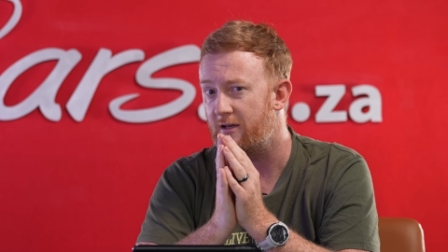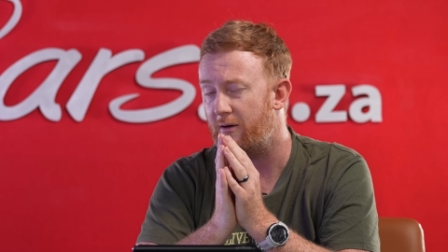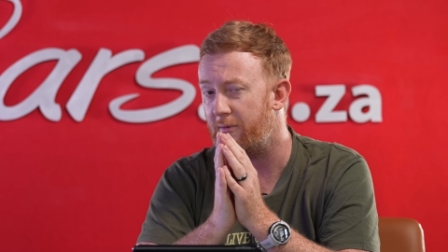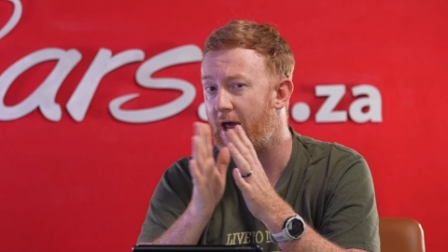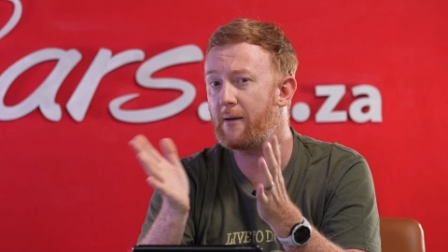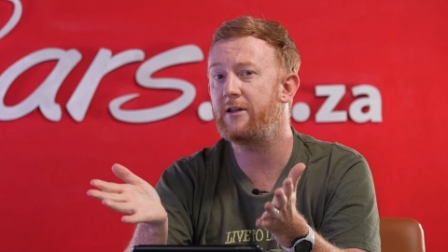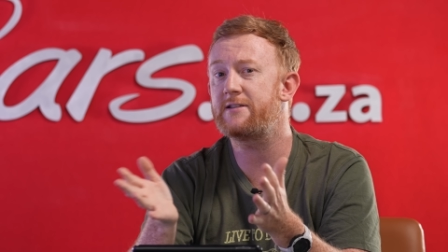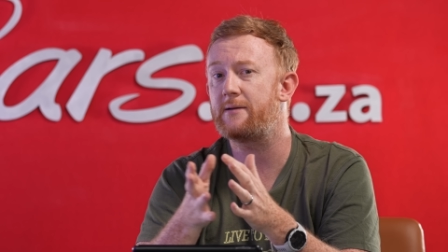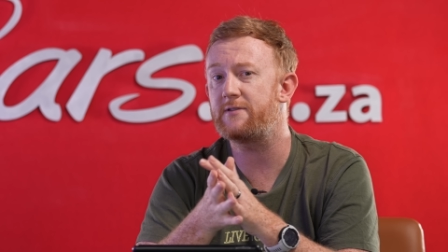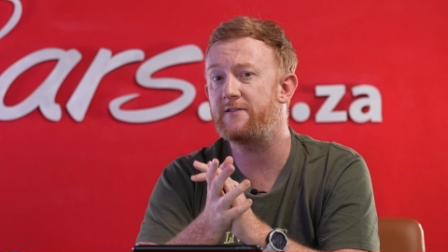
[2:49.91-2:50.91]
How many
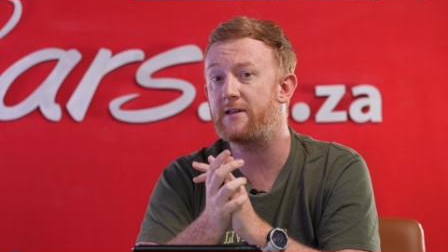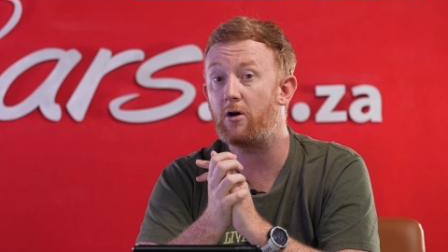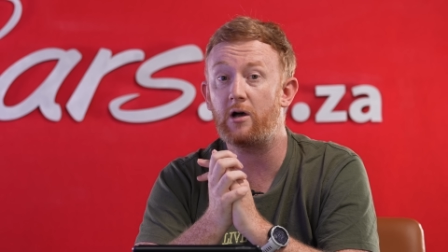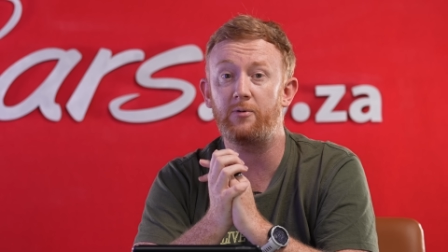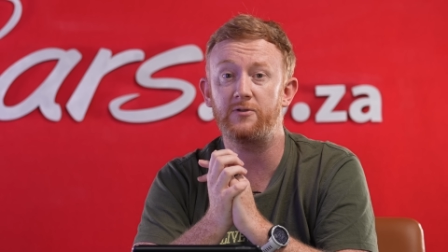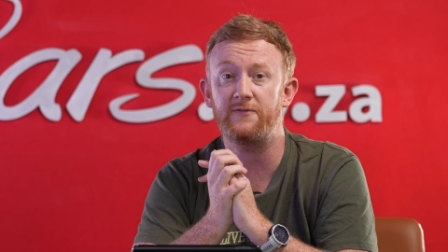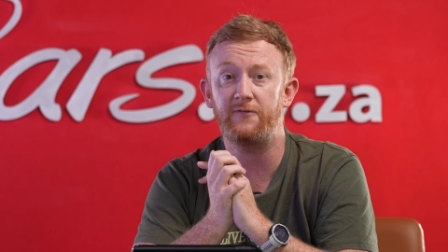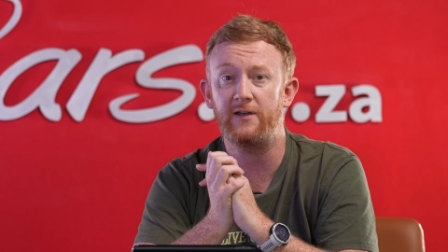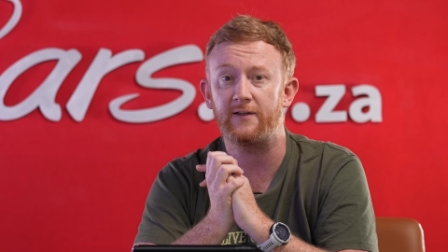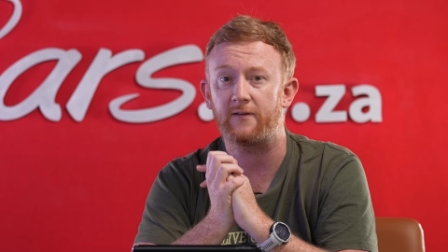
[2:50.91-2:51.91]
times do you say, oh, I bought a
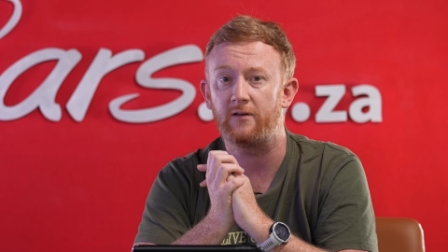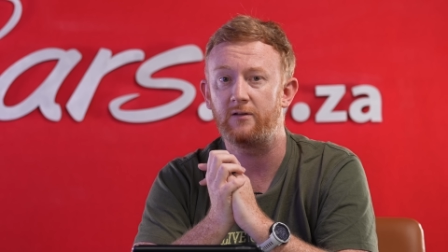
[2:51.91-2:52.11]
Fiat.